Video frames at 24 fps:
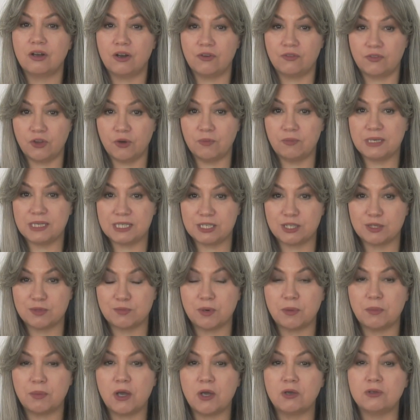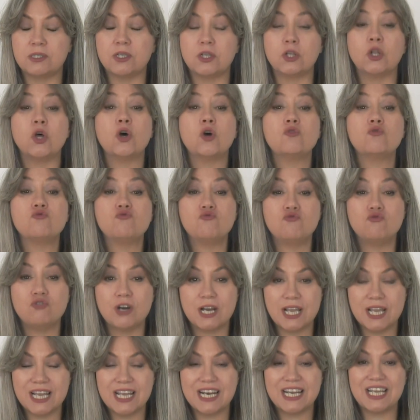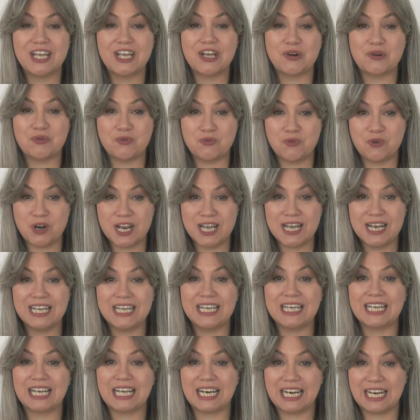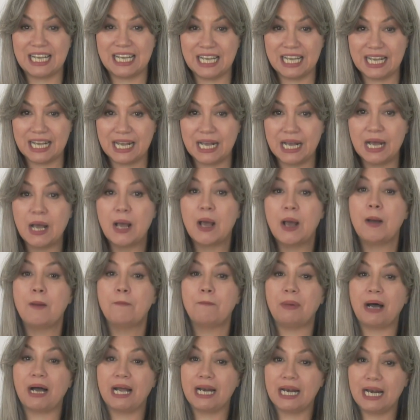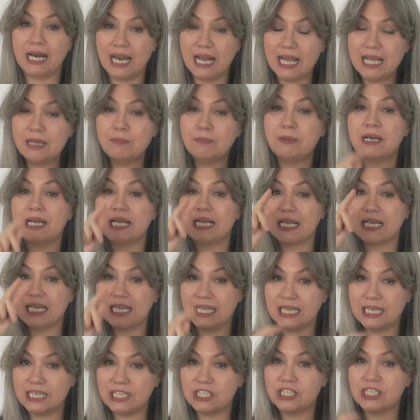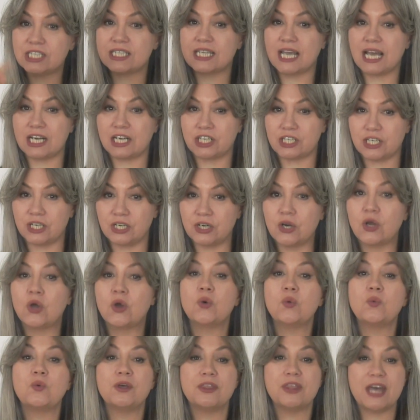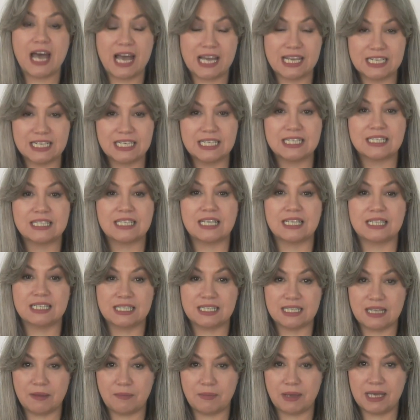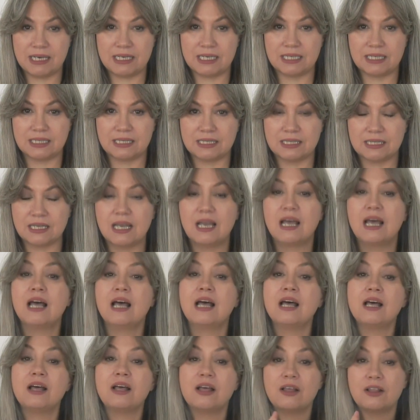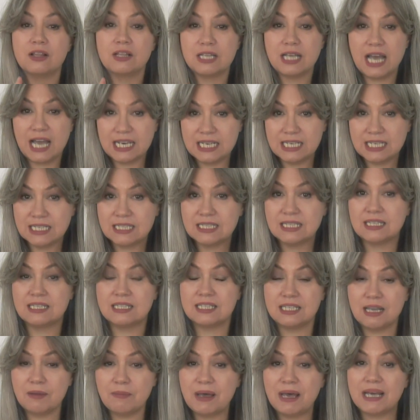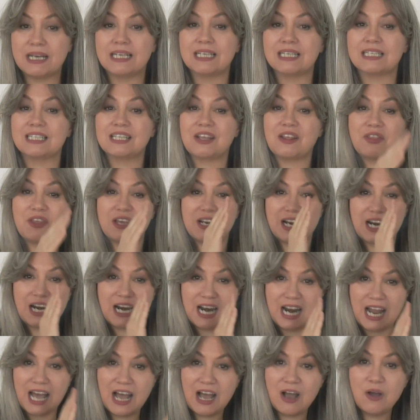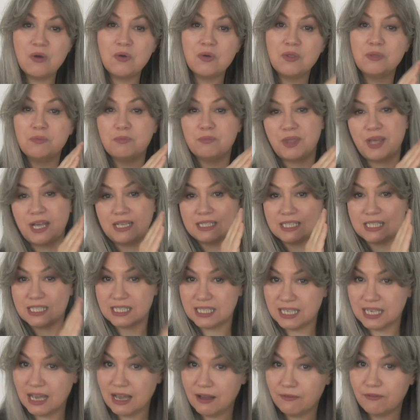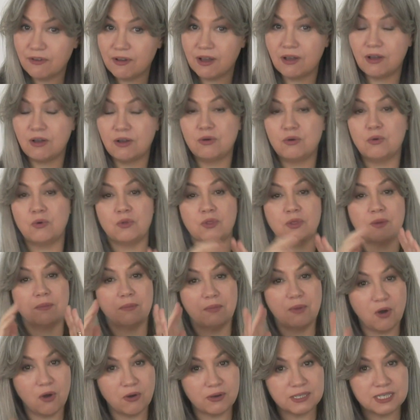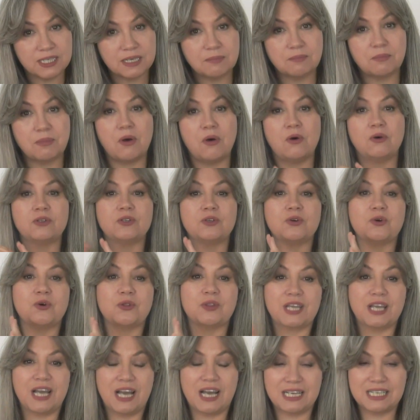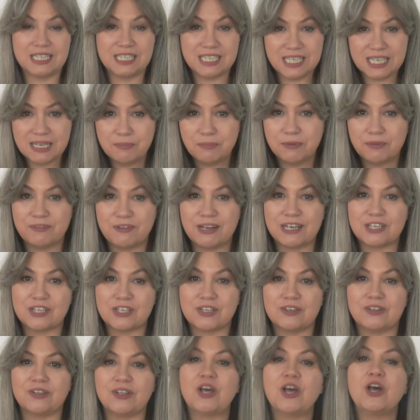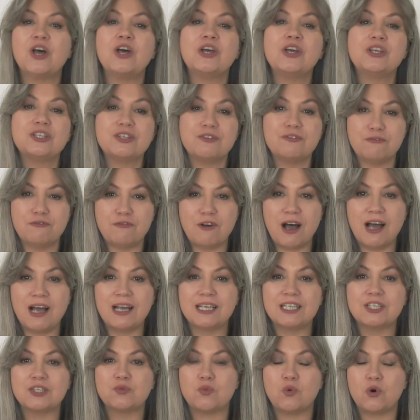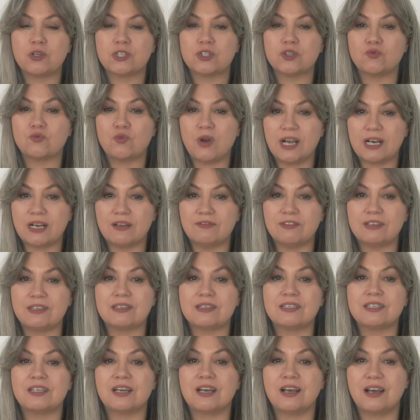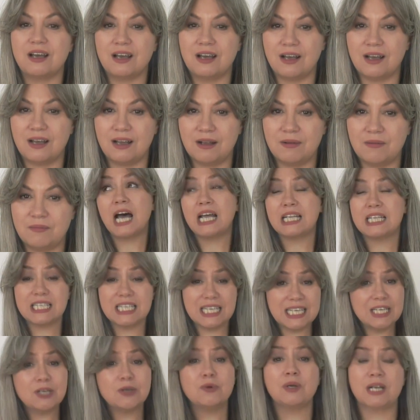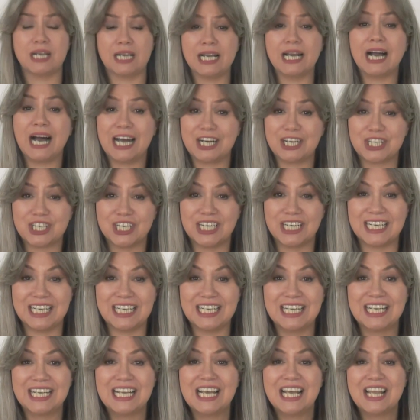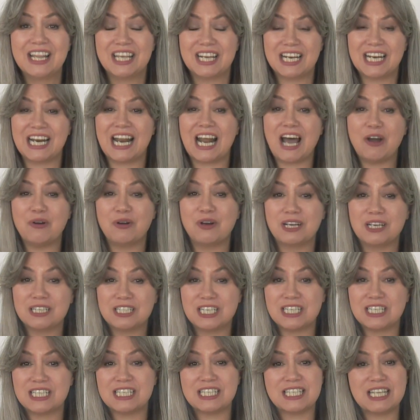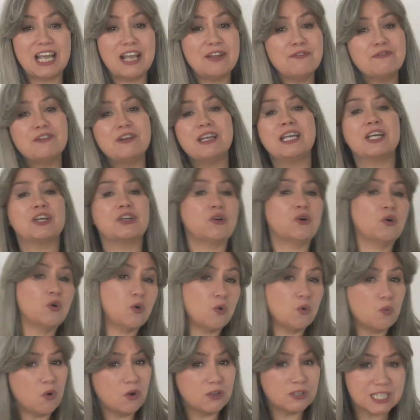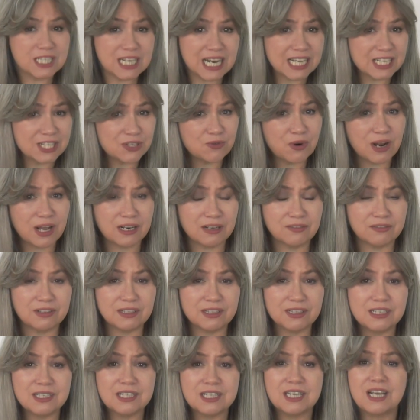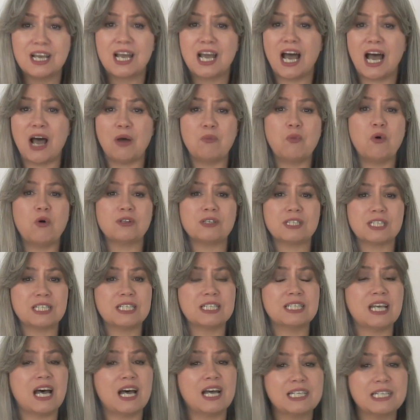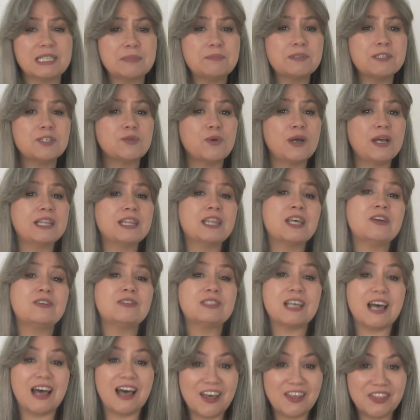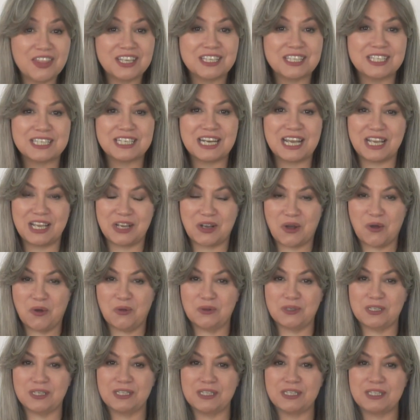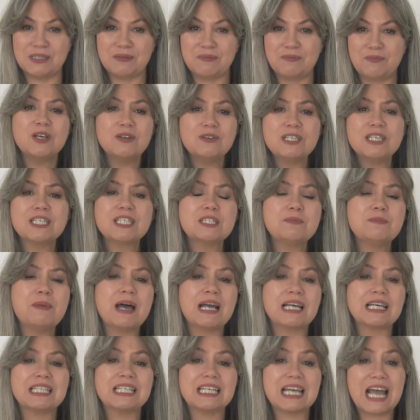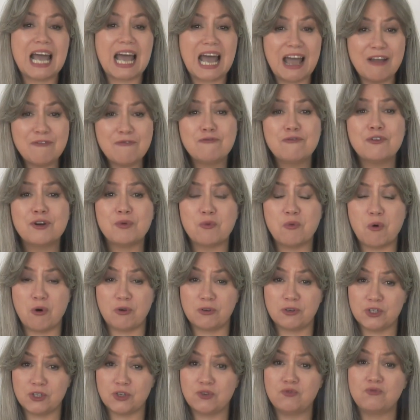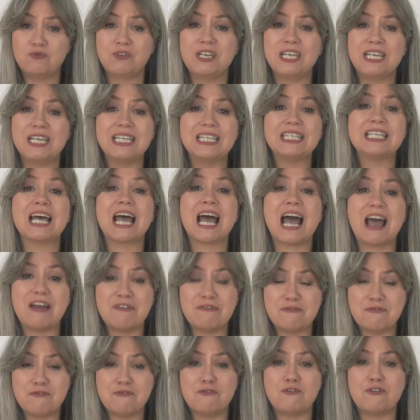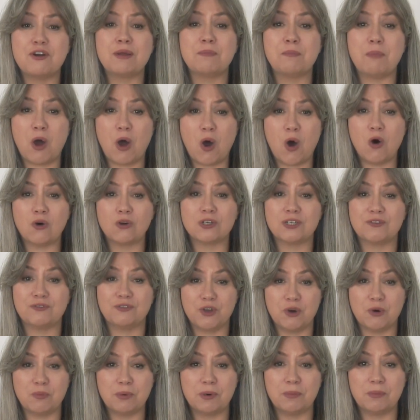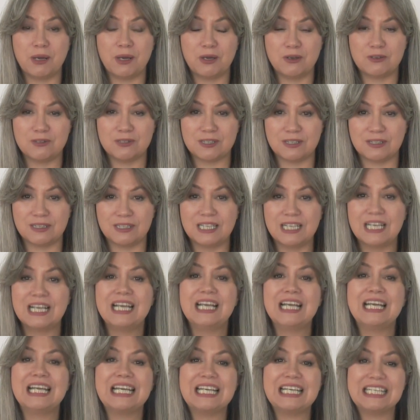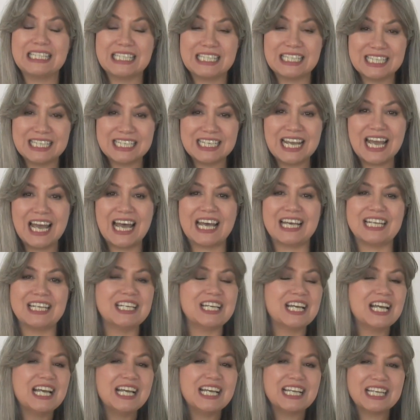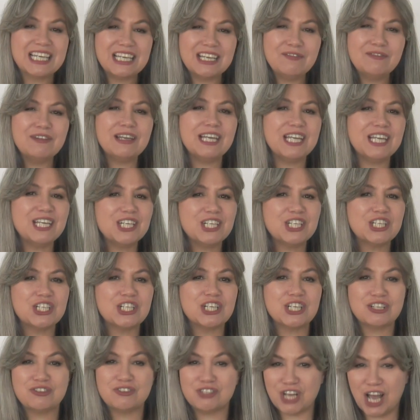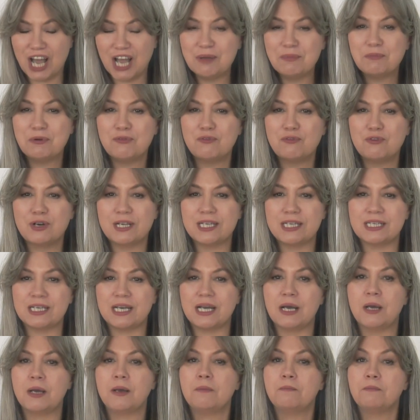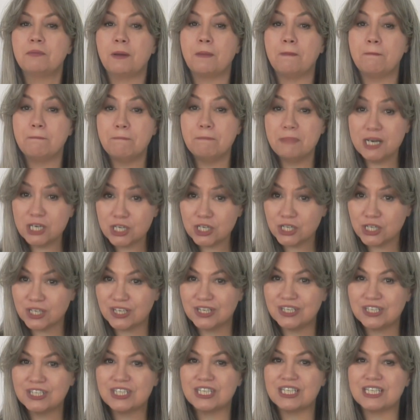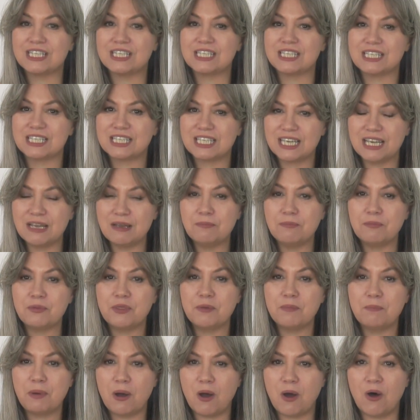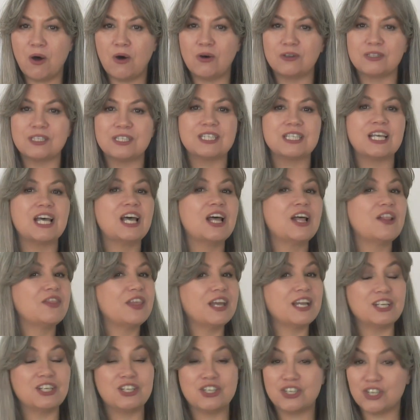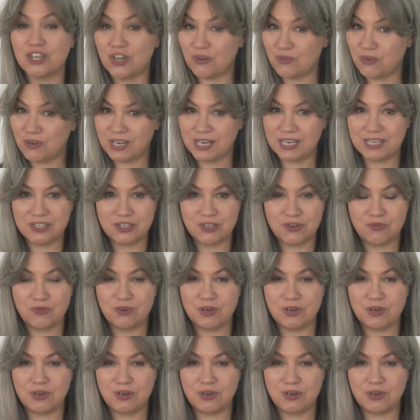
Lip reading: of your business proposal really, really clear by labeling each section with headings and subheadings. Headings and subheadings that allow that CFO or the marketing bod or the IT professional to find what's relevant to her. And equally, actually, that allow her to safely ignore what's less relevant and what's designed to persuade those other stakeholders. Don't expect everyone to read every part of your proposal. Instead, give each type of reader permission to skip the parts they don't need to